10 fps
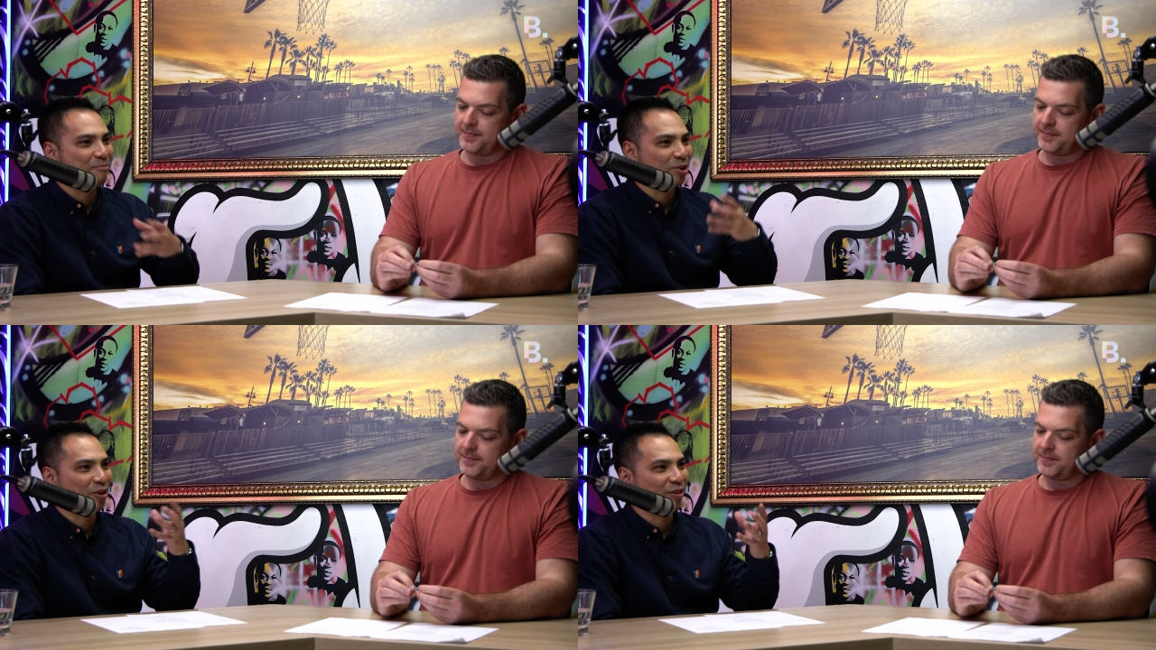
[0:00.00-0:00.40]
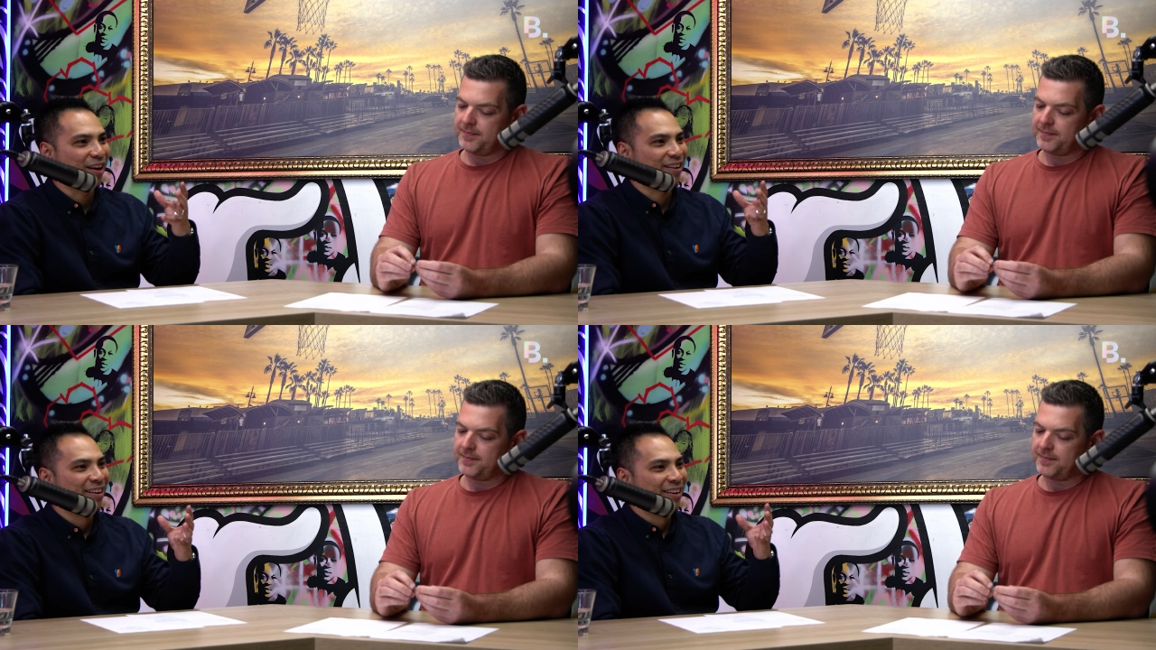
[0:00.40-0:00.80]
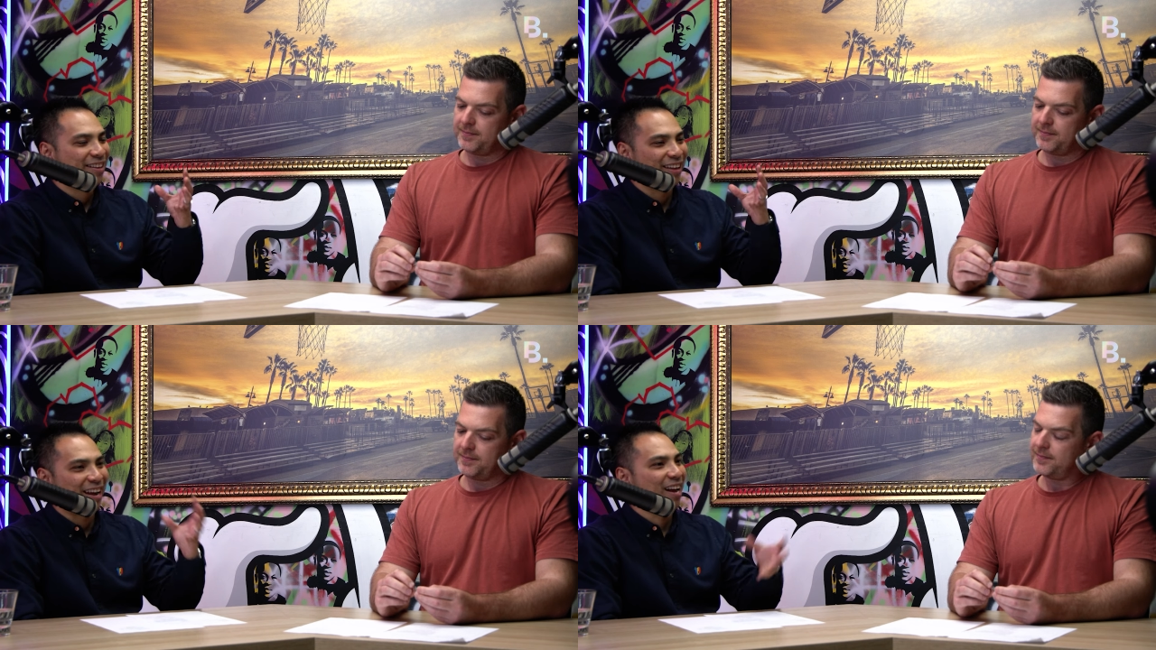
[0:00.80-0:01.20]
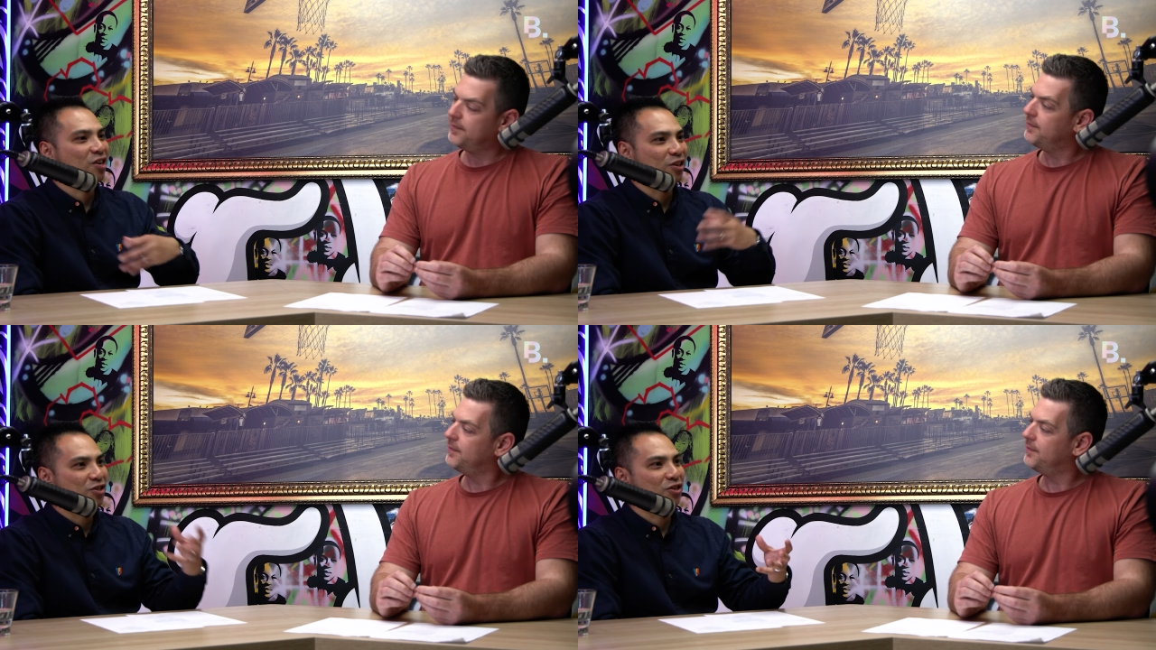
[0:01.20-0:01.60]
Speaker 1: um, you know, that that
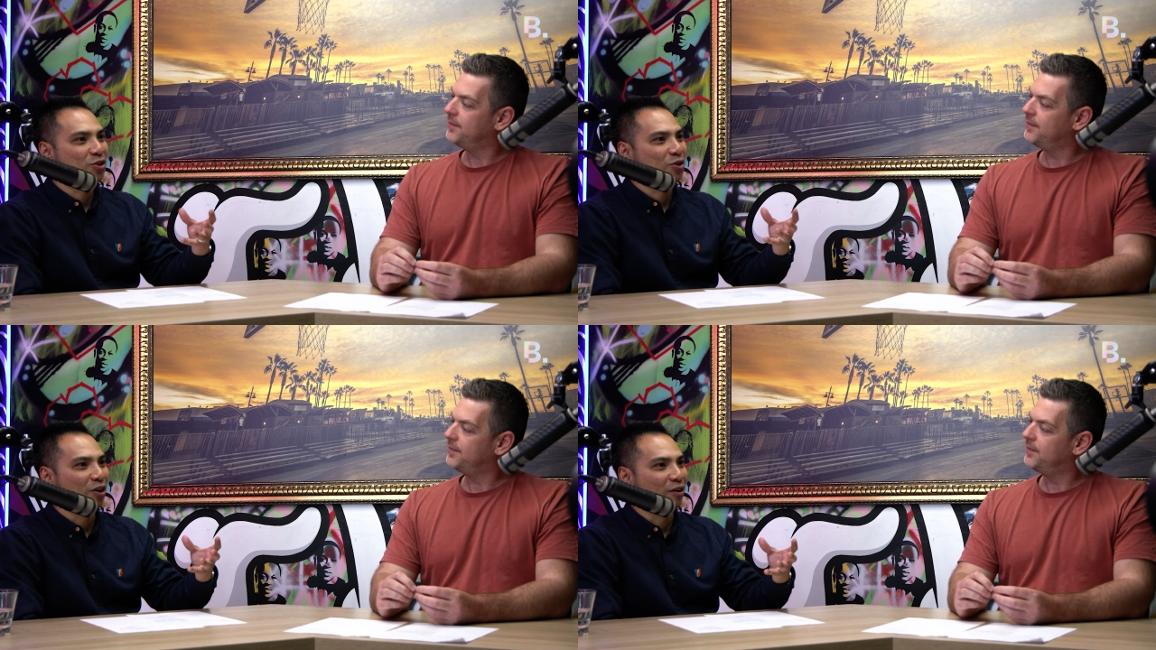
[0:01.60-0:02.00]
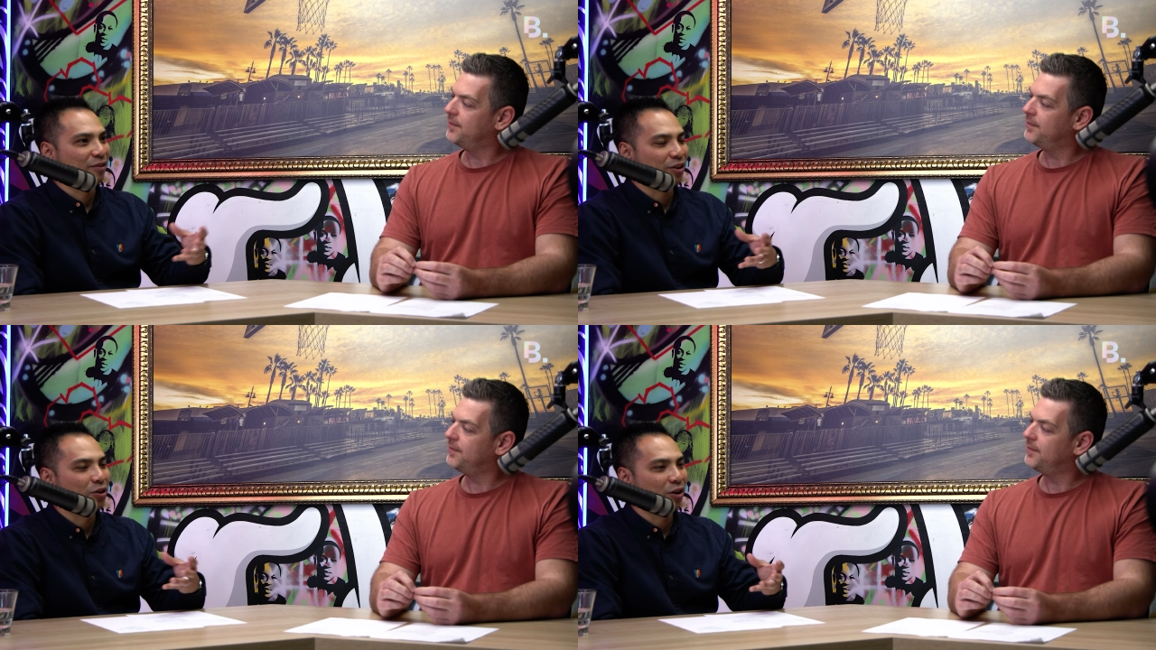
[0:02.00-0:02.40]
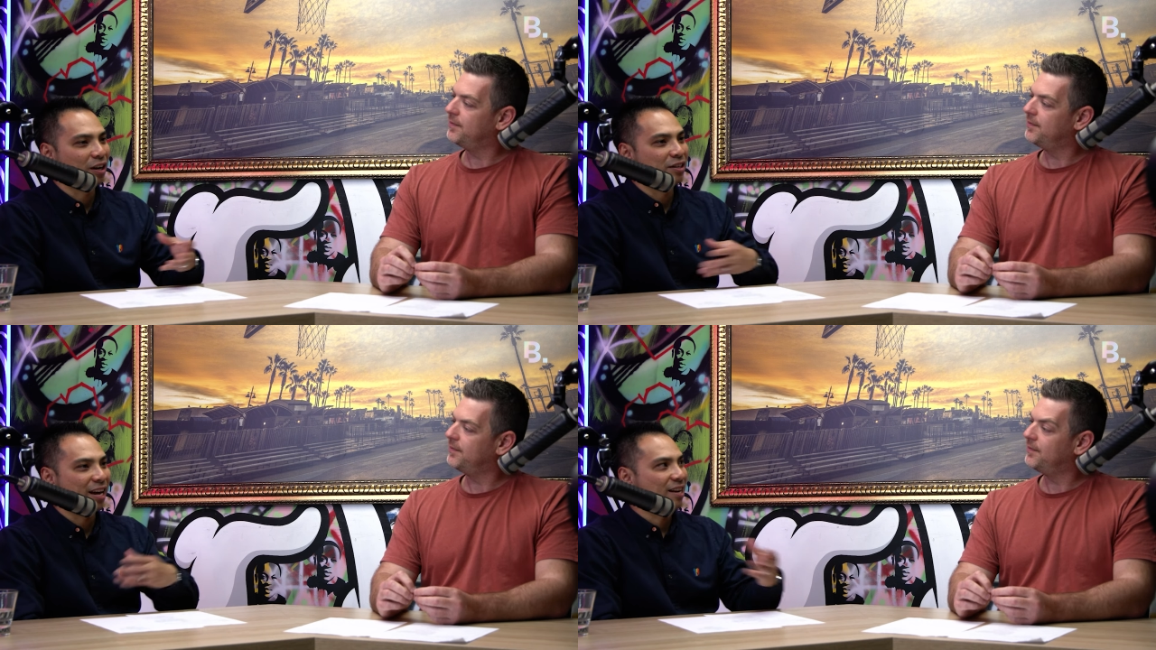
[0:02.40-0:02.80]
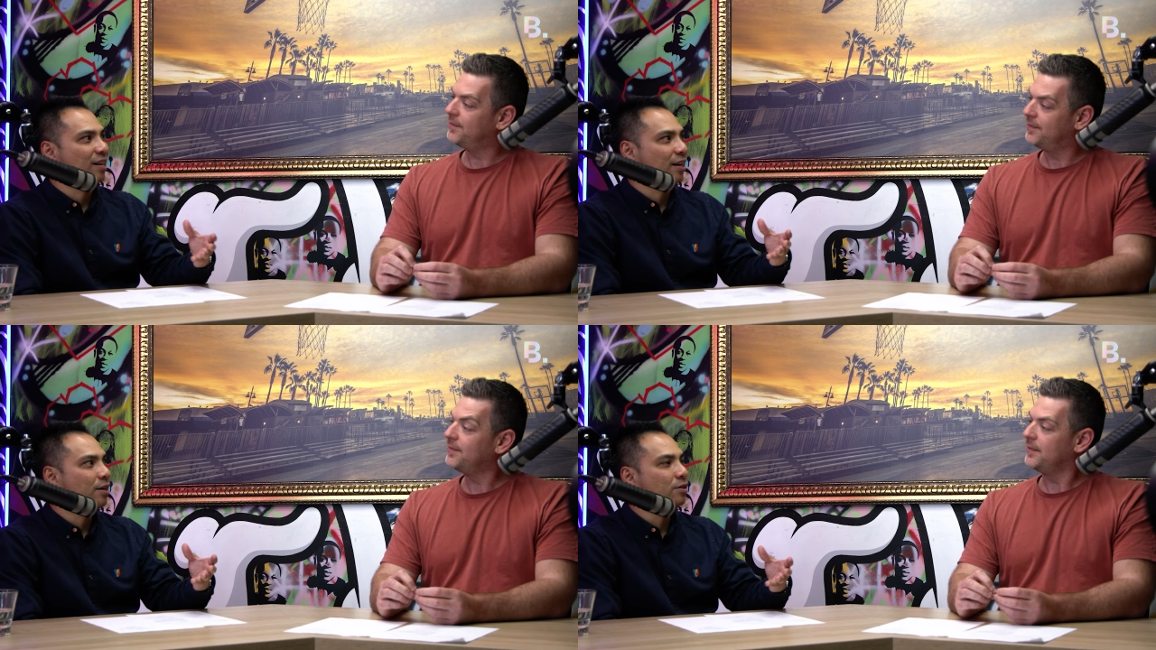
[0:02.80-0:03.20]
air conditioning unit, unit in
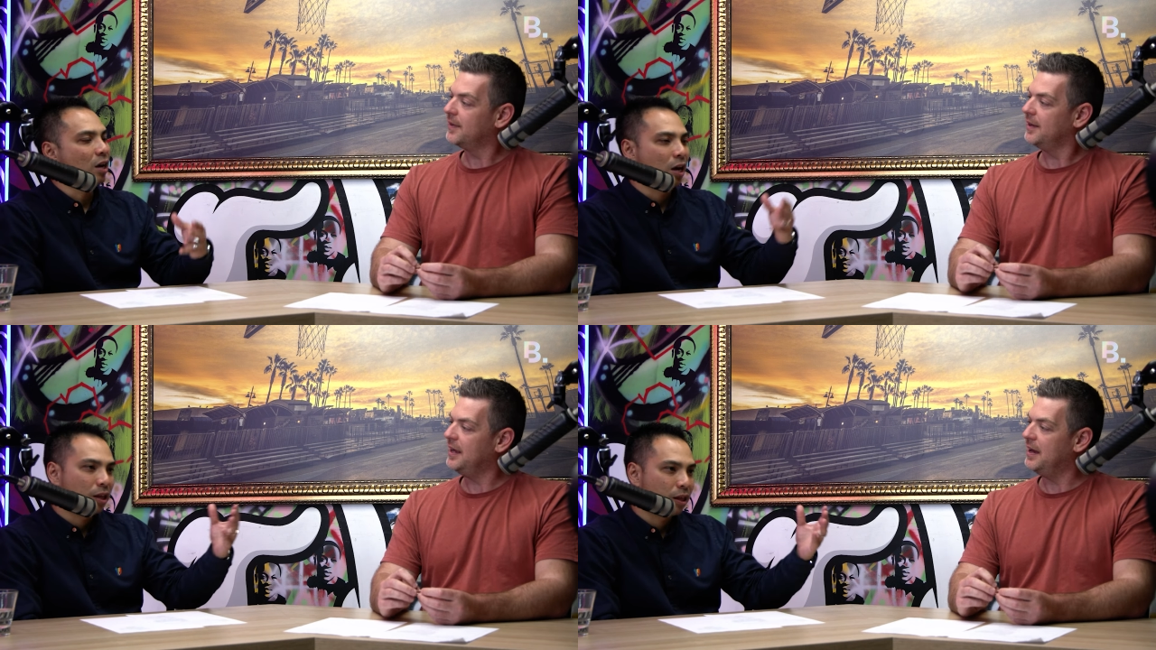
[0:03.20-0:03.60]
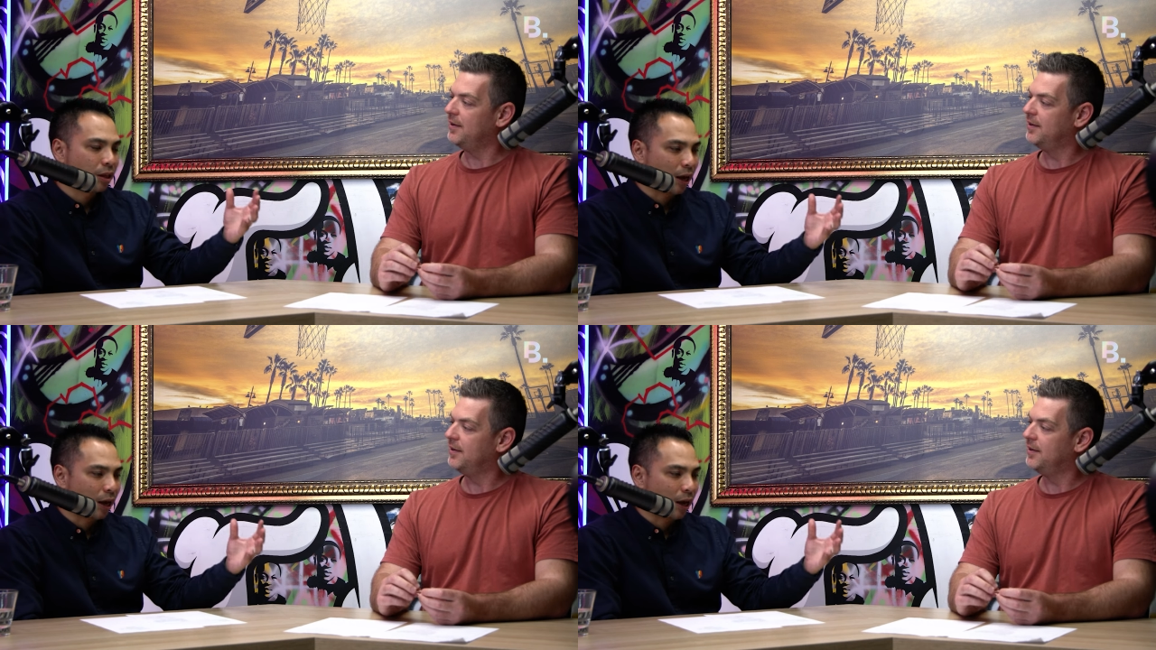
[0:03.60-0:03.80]
ten years, yeah.